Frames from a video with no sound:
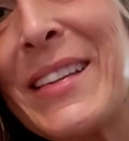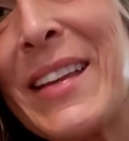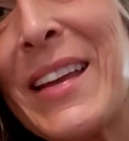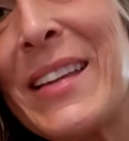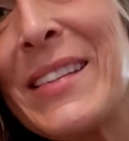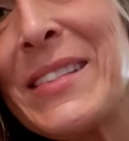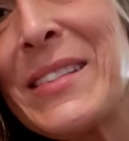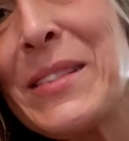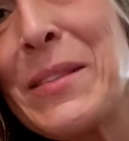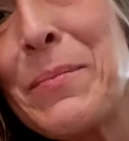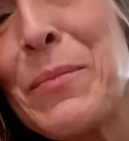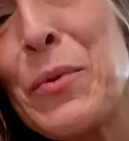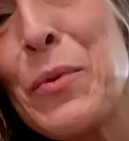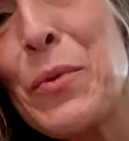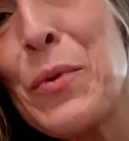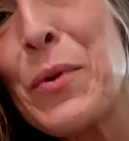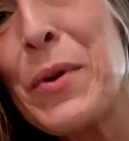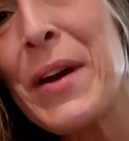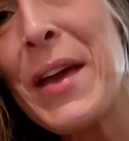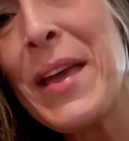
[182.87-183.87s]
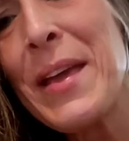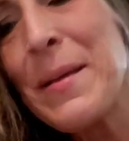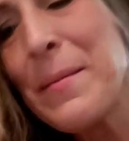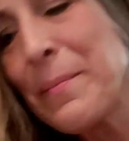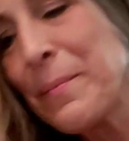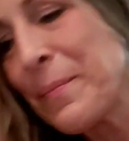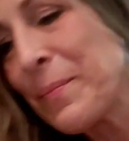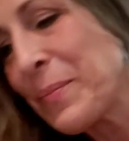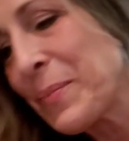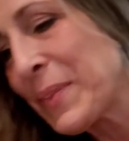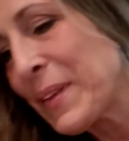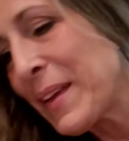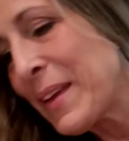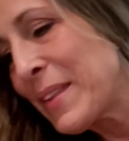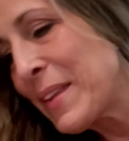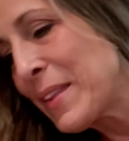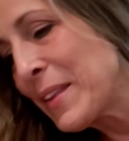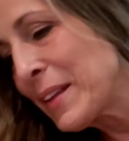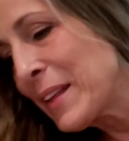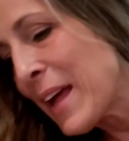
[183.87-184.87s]
That's the boy.
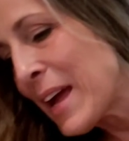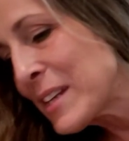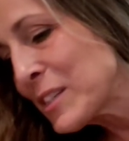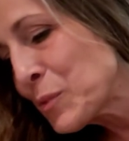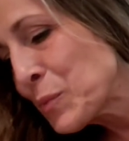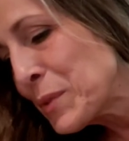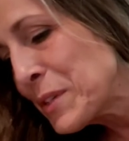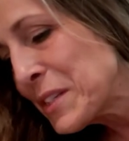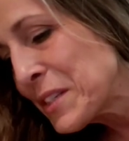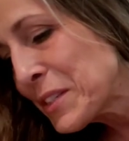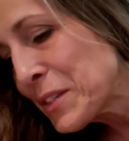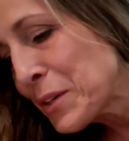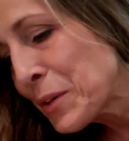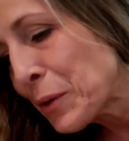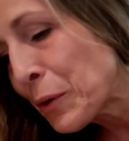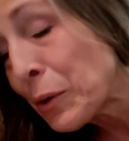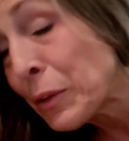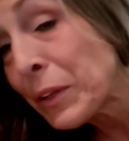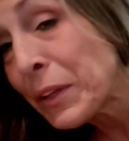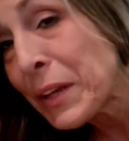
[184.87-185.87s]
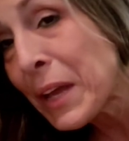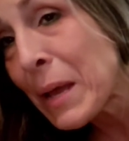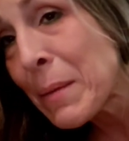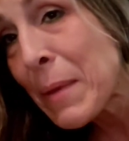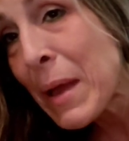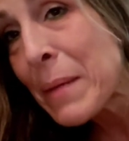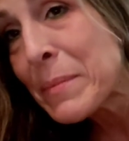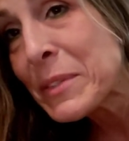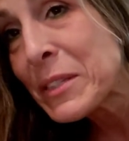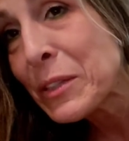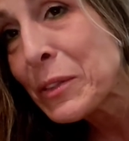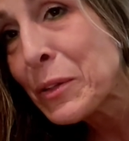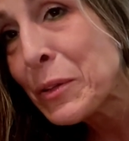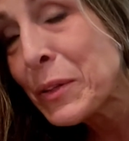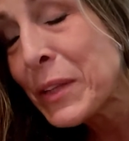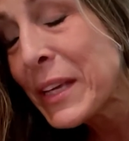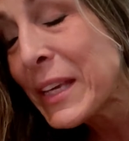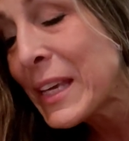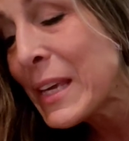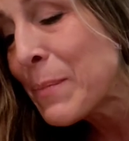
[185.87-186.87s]
And then the last one is a girl, and I'm
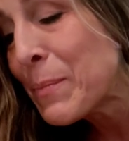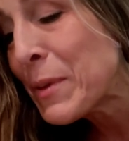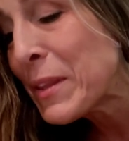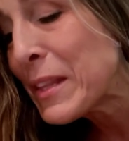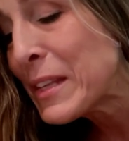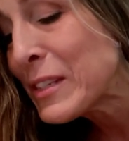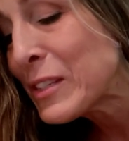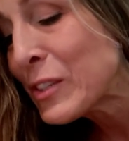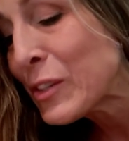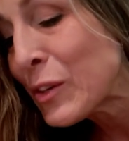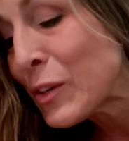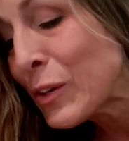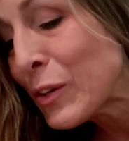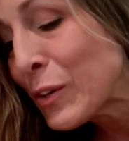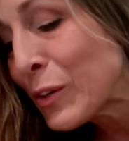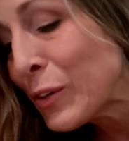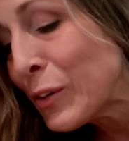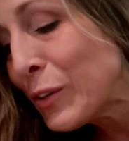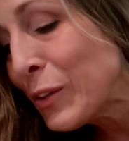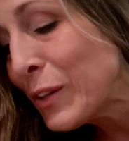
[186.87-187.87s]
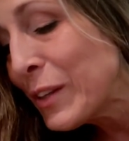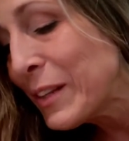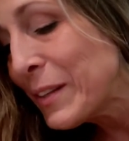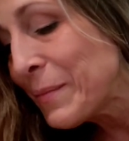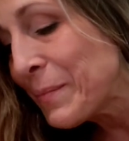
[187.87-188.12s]
absolutely keeping this girl.